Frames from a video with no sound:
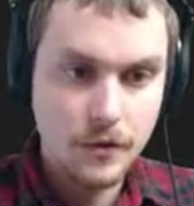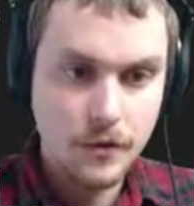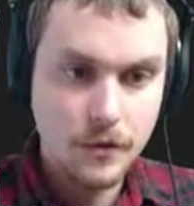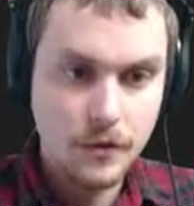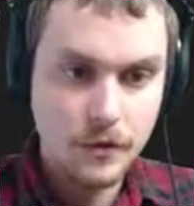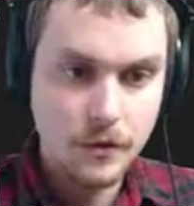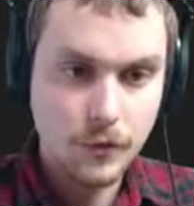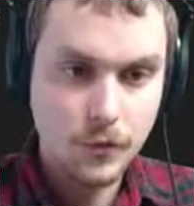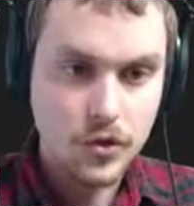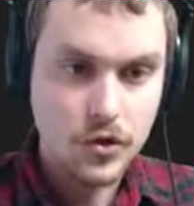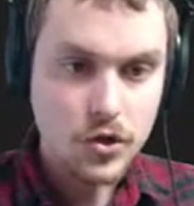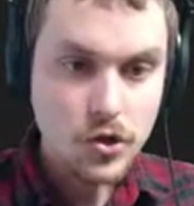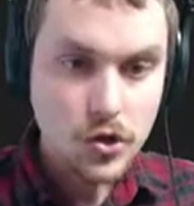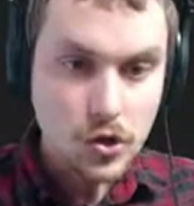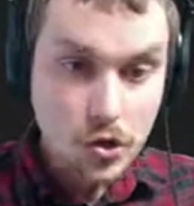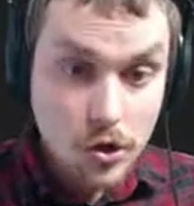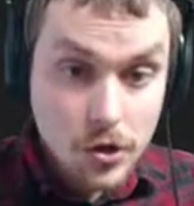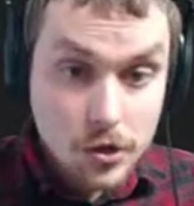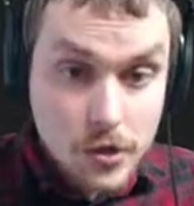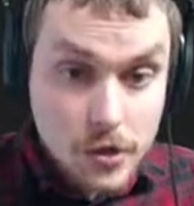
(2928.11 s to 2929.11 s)
So we should
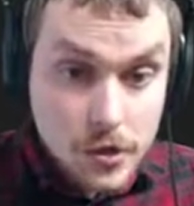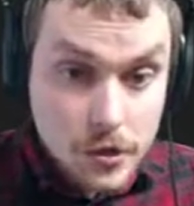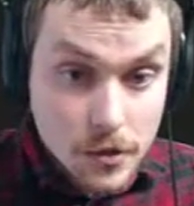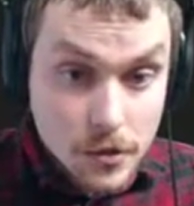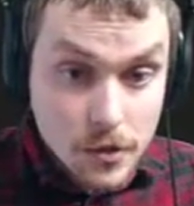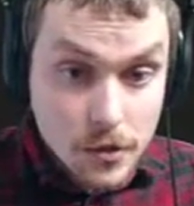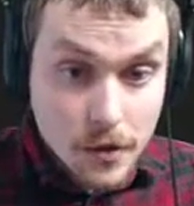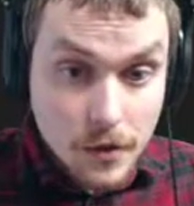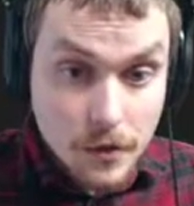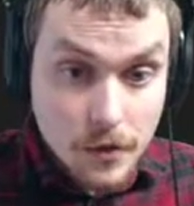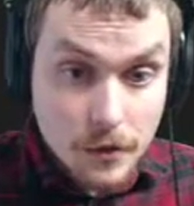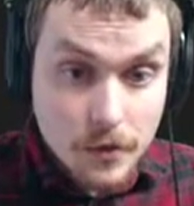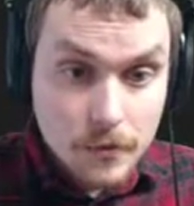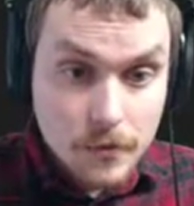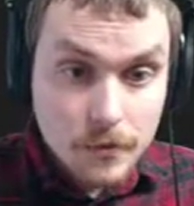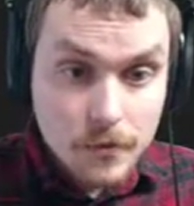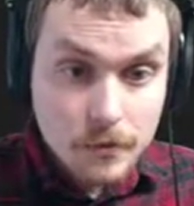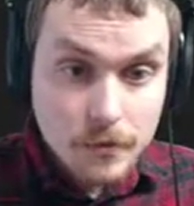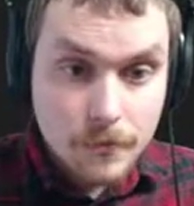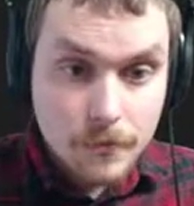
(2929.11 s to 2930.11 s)

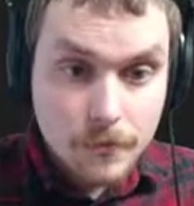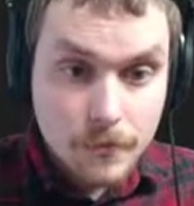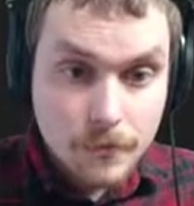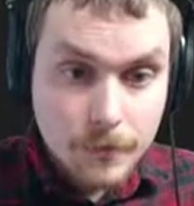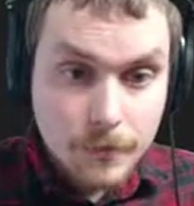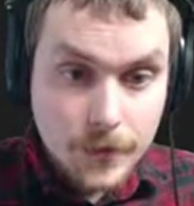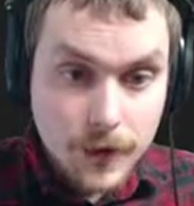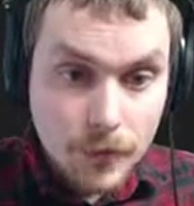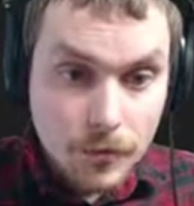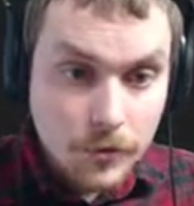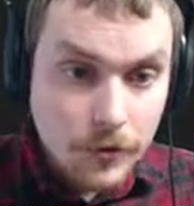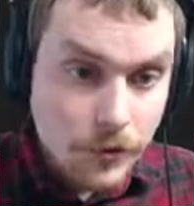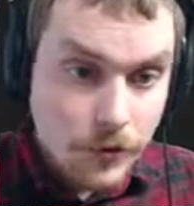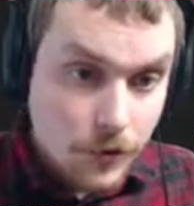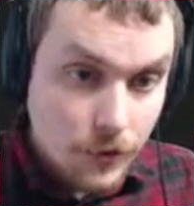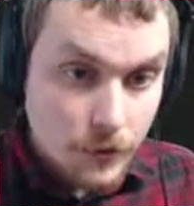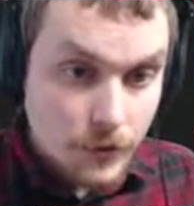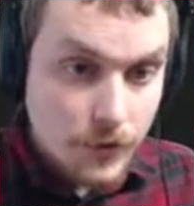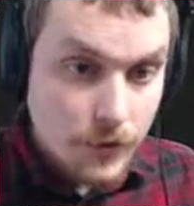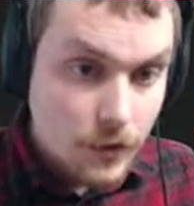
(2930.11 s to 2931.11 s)
be able to
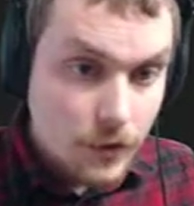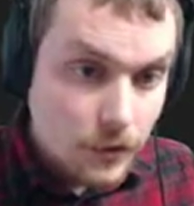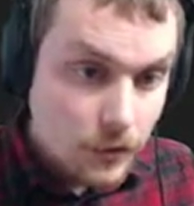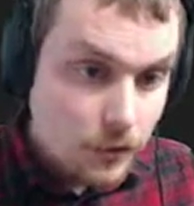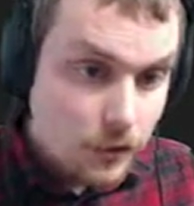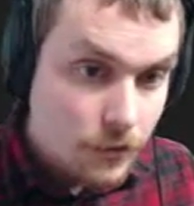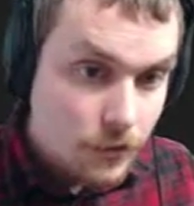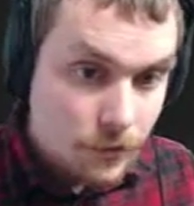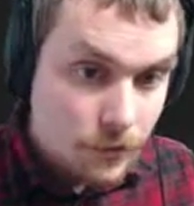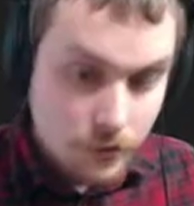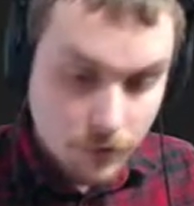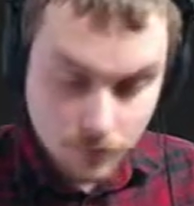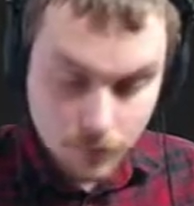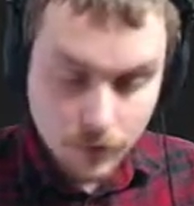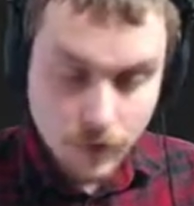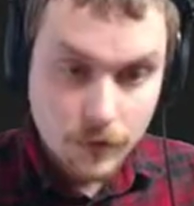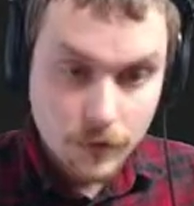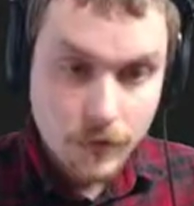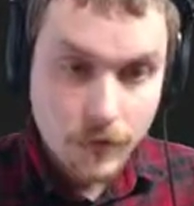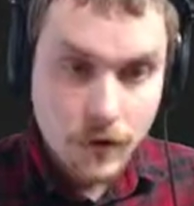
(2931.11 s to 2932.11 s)
do this.
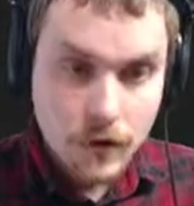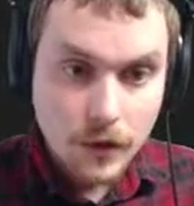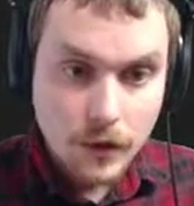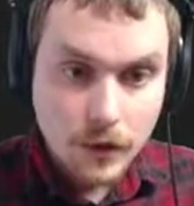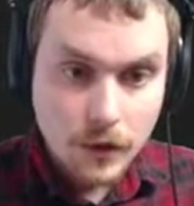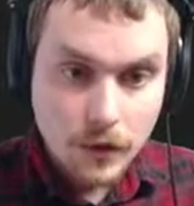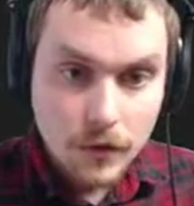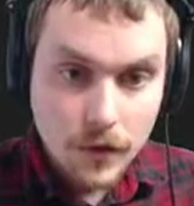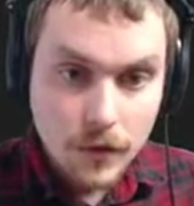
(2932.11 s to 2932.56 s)
Let's find out.